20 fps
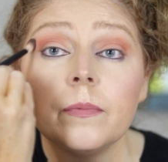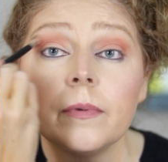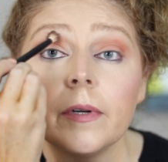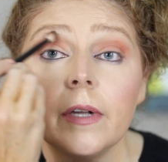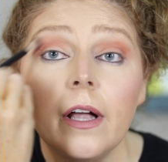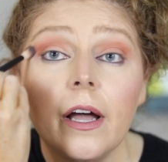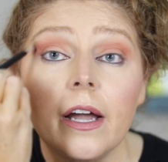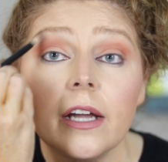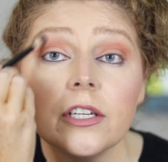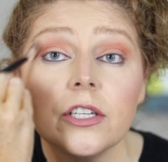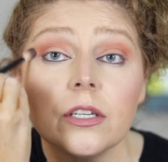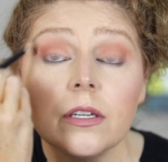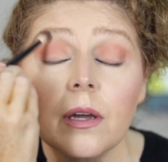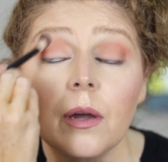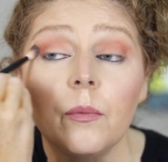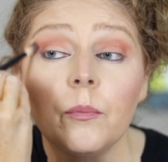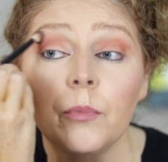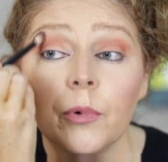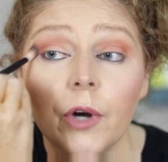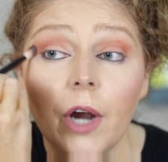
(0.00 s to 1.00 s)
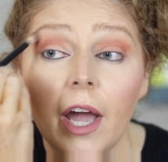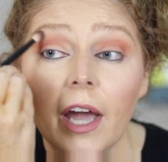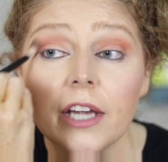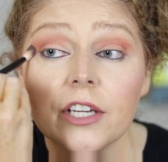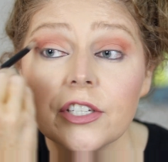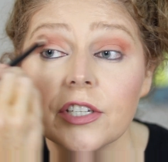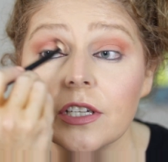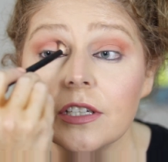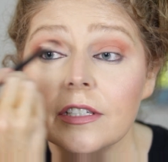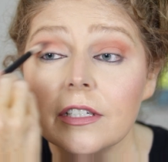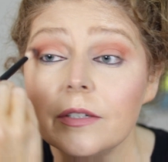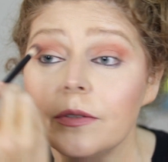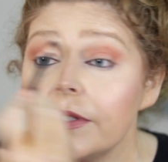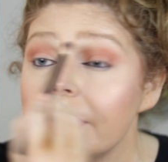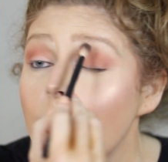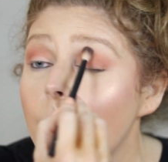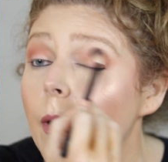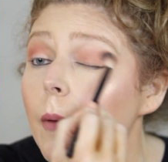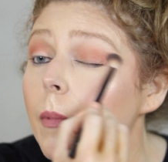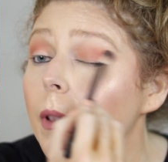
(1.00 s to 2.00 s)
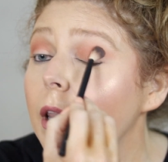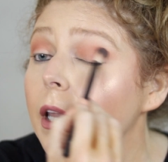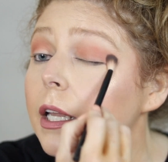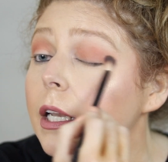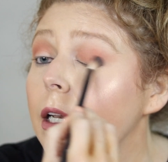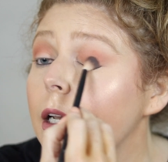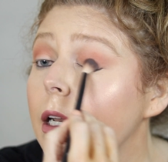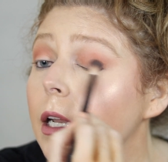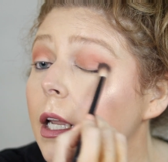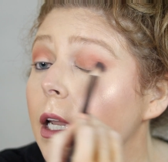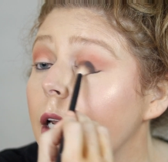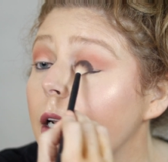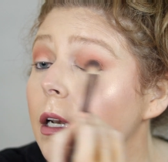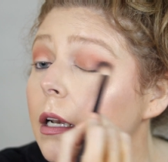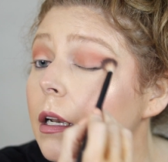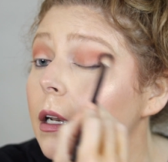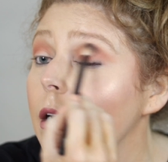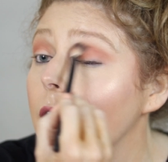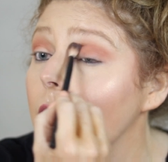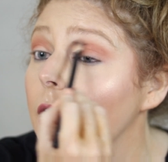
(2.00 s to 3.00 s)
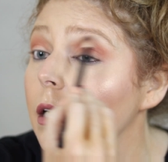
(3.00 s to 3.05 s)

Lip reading: brush and do some blending.